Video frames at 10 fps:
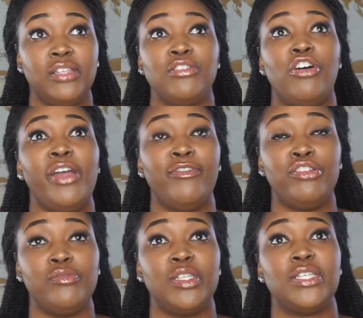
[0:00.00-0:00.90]
So all you have to
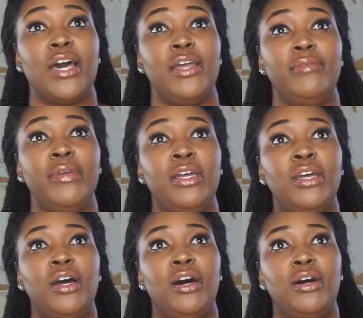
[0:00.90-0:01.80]
do is type
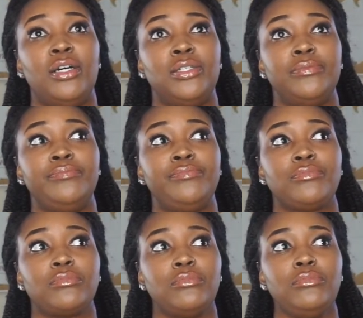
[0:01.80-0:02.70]

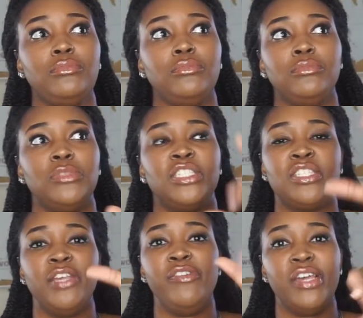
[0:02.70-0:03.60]

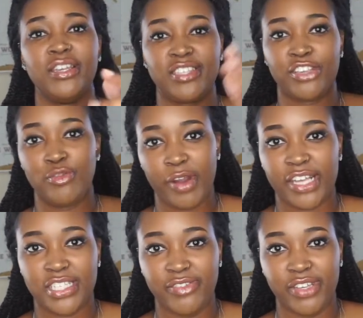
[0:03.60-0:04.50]
CVS. Say you work at
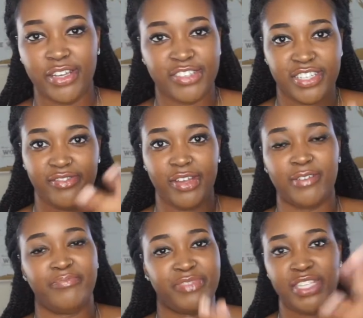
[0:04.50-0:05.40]

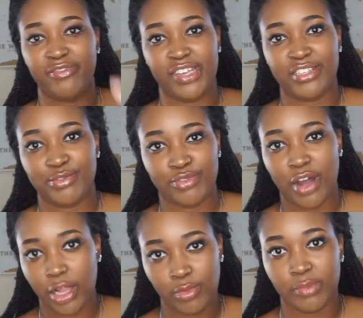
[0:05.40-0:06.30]
CVS on
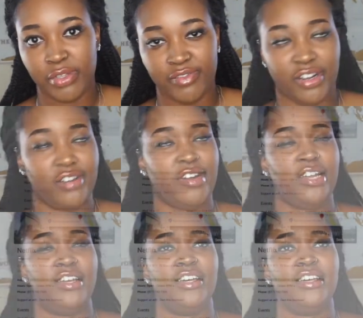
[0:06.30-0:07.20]
Hollywood Boulevard, right?